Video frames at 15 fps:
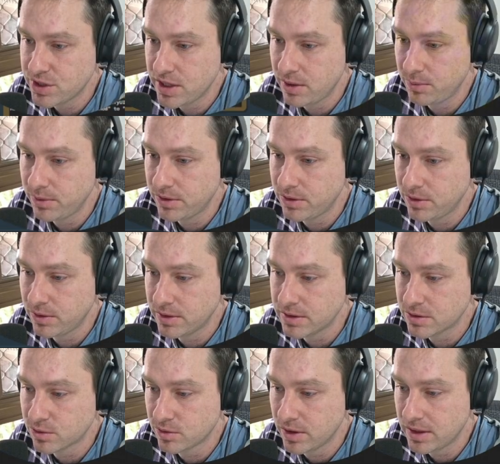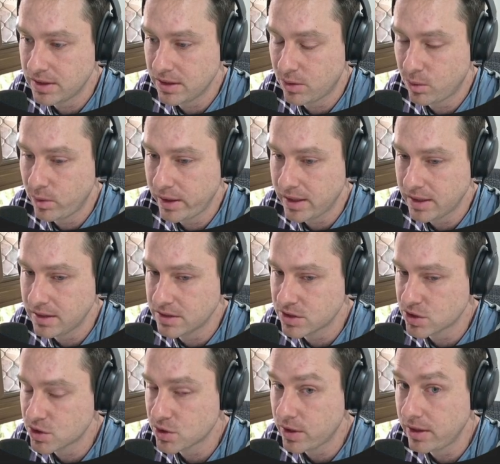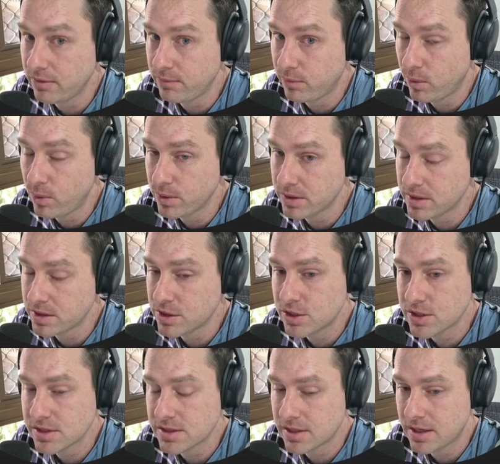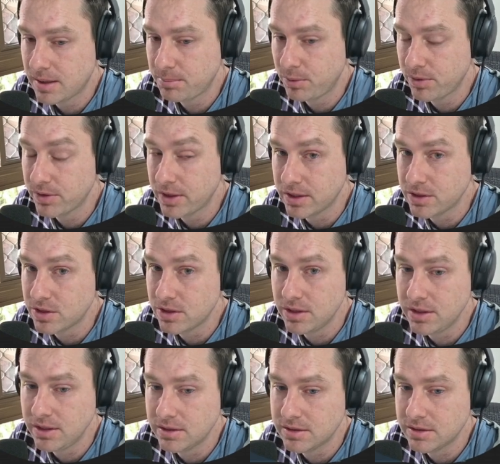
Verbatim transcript: with you is really quick and straightforward. There's just a couple things you need to